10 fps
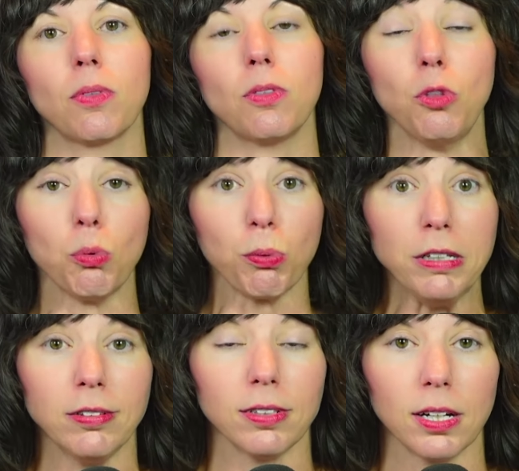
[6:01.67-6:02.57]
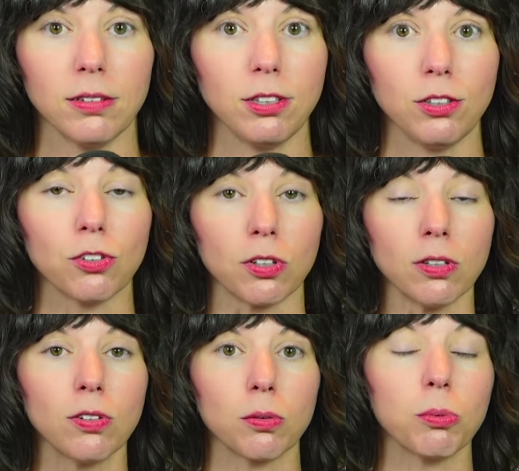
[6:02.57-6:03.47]
The reason I teach
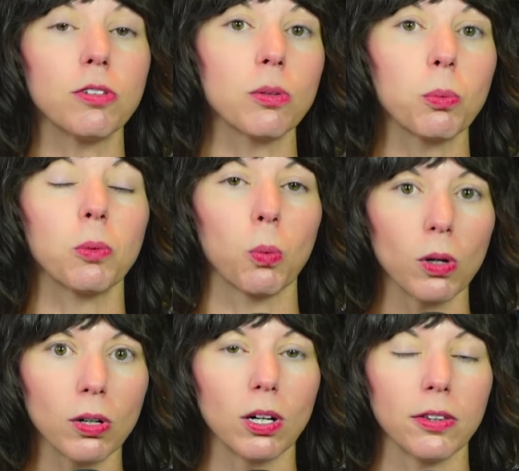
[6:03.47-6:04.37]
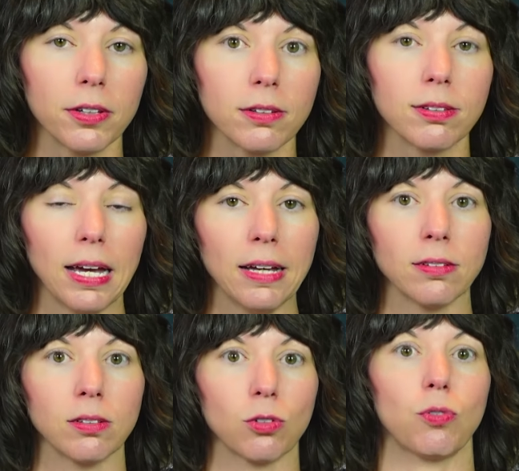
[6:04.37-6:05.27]
this, the reason we work on this
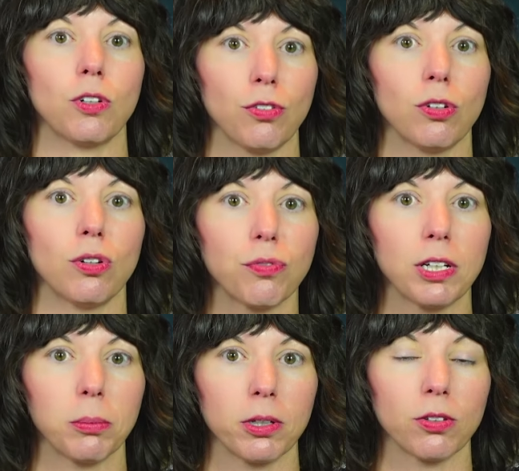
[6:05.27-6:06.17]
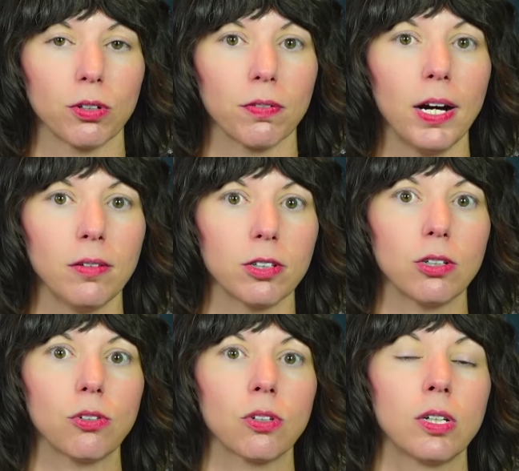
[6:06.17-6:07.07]
as dysfunctional family
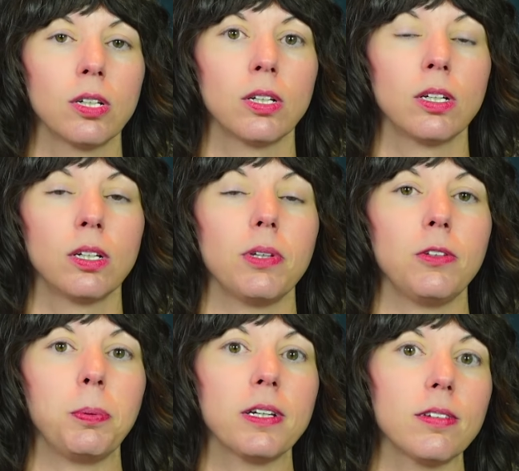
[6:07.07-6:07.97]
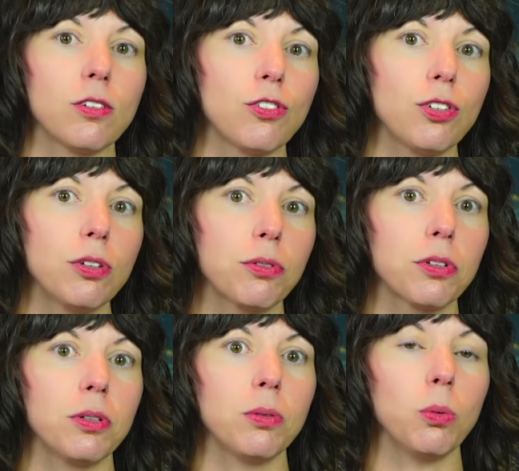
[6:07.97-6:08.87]
survivors, is because as
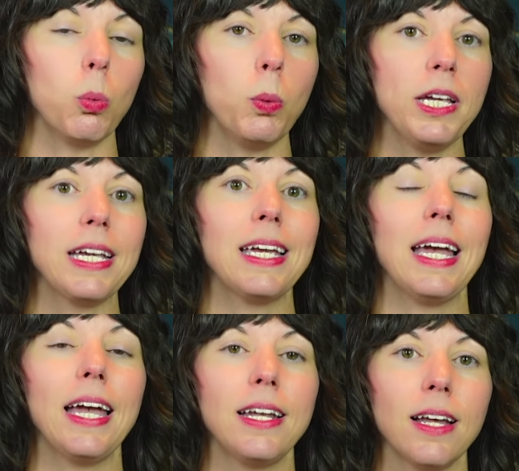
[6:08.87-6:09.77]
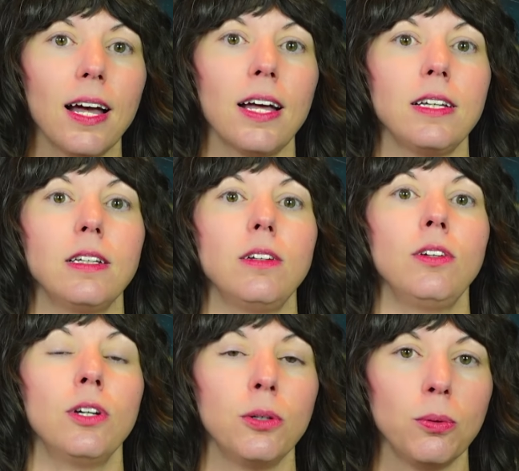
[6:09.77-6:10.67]
children, we cannot
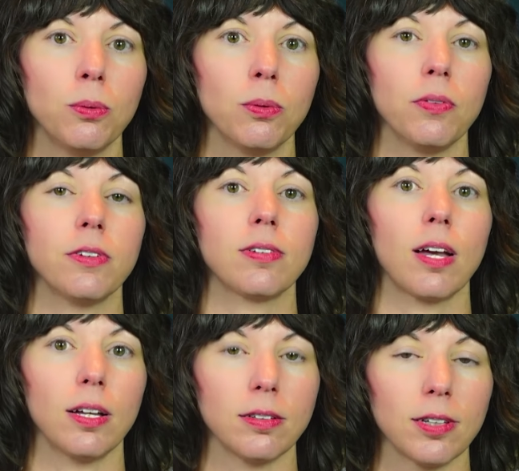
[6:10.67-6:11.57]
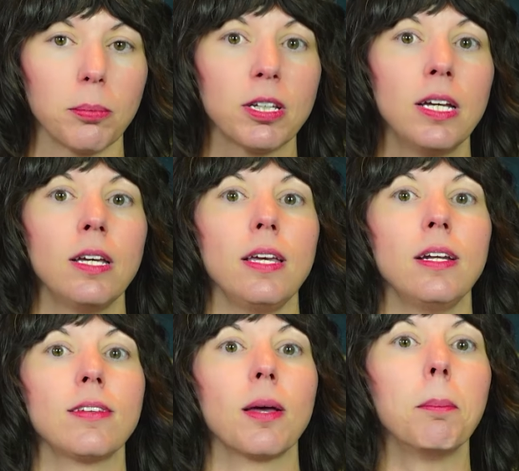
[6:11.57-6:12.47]
know this concept. It
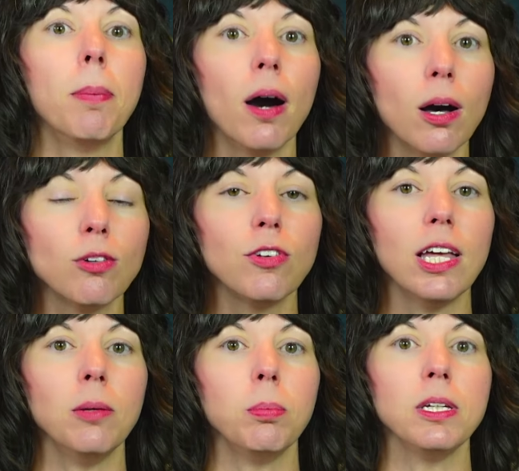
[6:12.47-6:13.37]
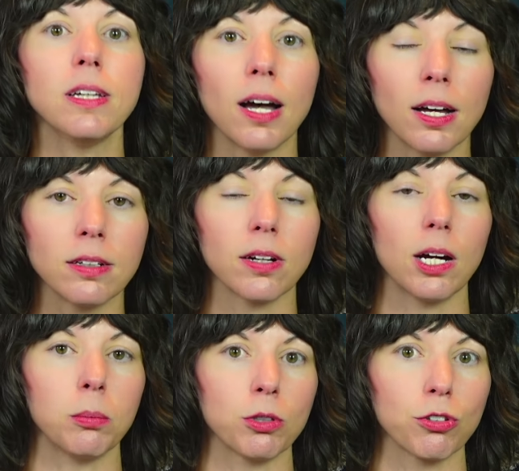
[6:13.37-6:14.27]
is above and beyond
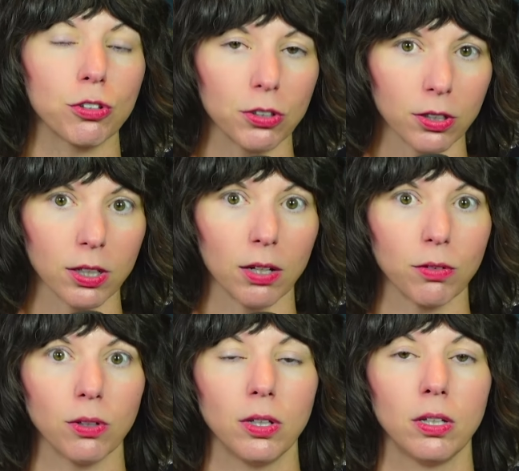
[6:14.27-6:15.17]
our maturity level.